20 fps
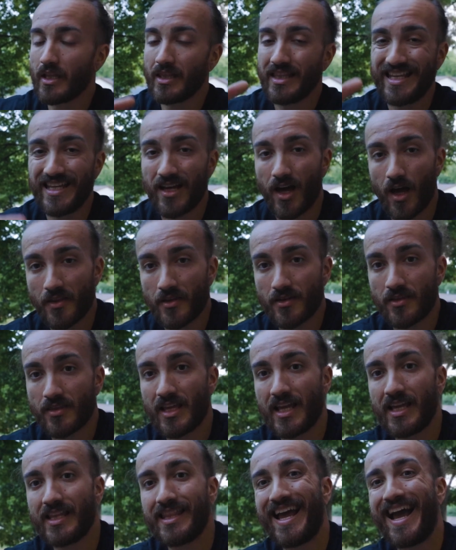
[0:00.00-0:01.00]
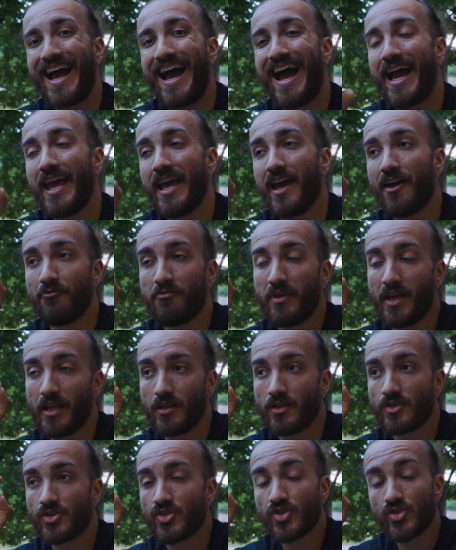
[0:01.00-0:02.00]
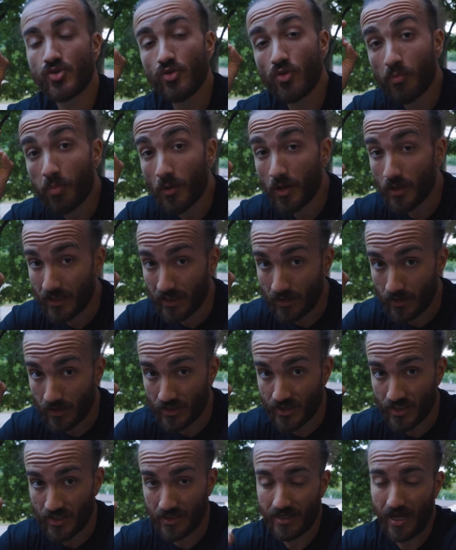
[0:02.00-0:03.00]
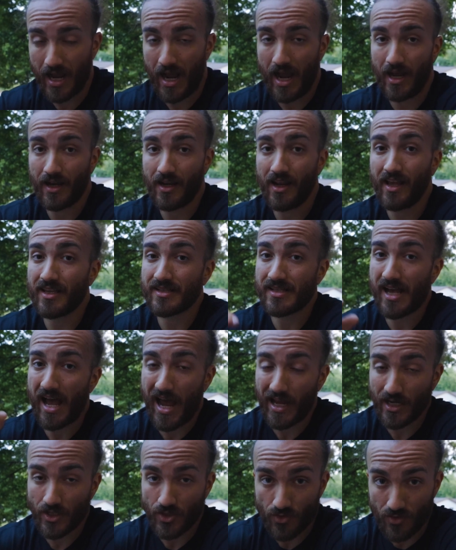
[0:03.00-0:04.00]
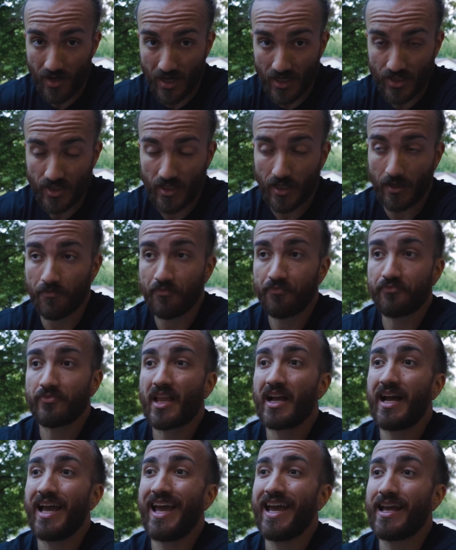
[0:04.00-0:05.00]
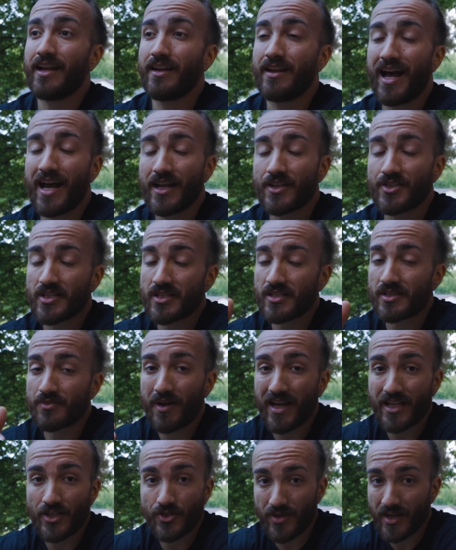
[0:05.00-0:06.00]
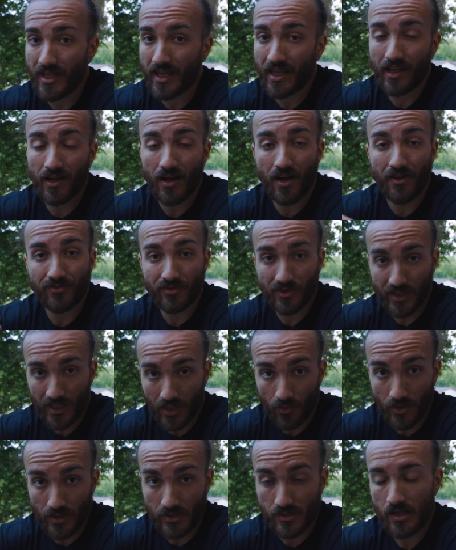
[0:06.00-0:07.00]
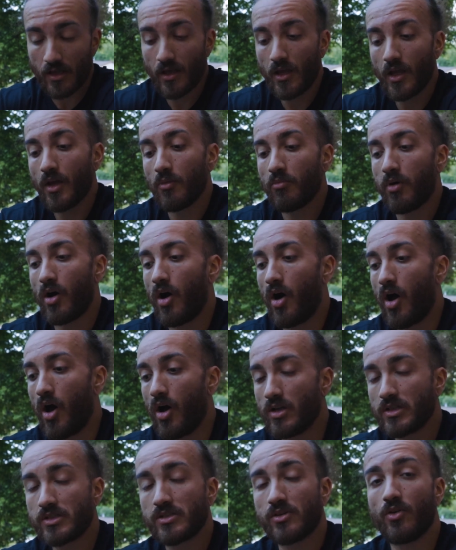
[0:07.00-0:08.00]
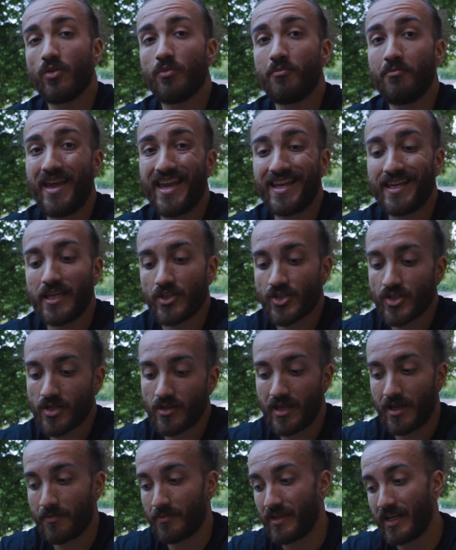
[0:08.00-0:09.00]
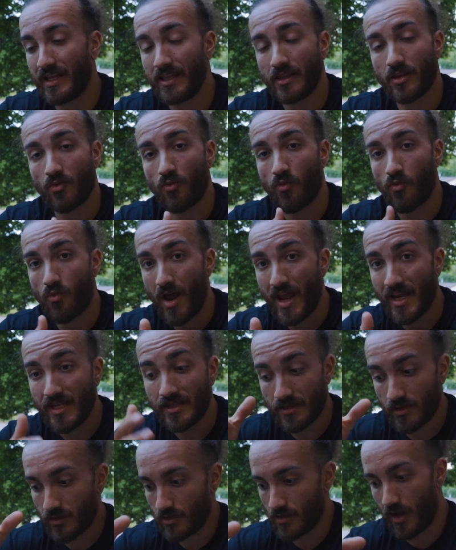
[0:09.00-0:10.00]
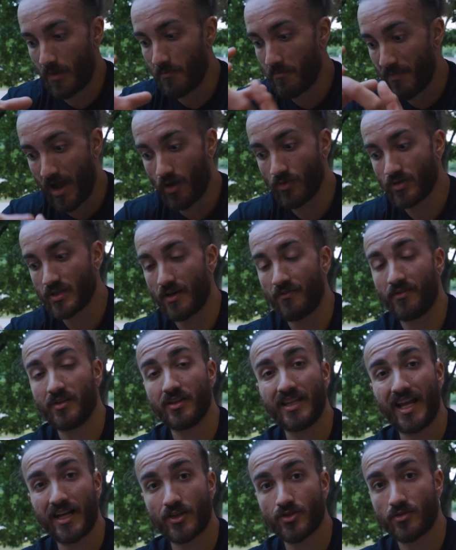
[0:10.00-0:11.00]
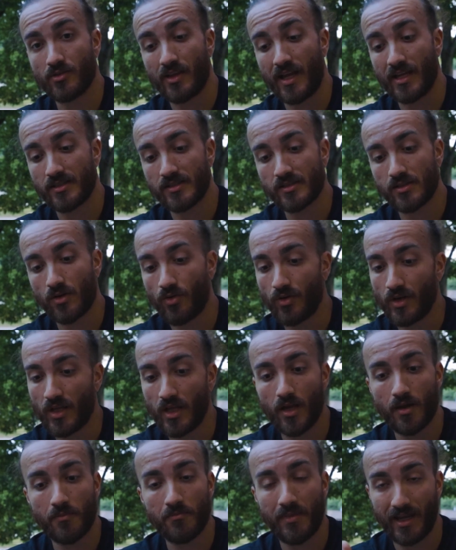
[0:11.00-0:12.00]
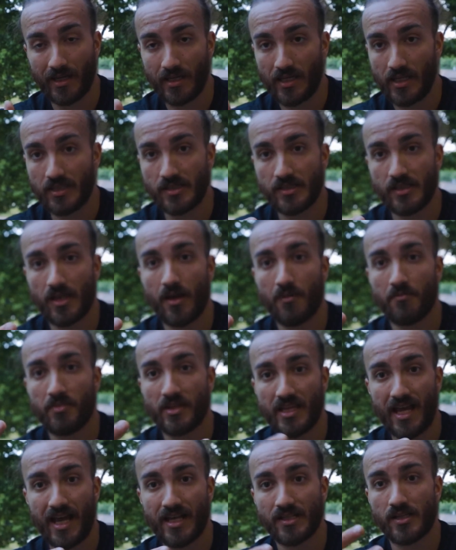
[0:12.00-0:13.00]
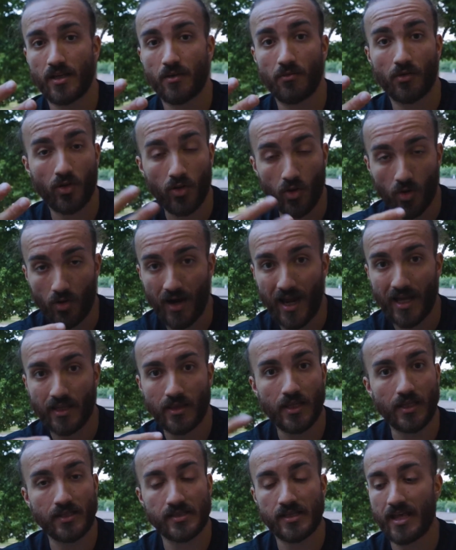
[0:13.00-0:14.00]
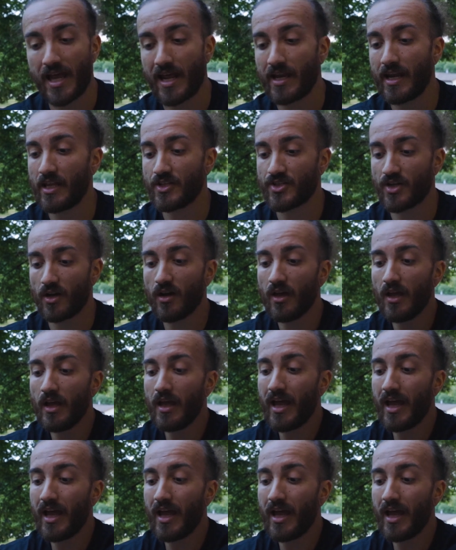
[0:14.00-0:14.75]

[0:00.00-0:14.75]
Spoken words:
The other thing that I have been super diligent on is hydration. And not just by drinking enough liquids, but also making sure that I'm getting the right amount of electrolytes, sodium, magnesium, potassium, chloride, things of that nature.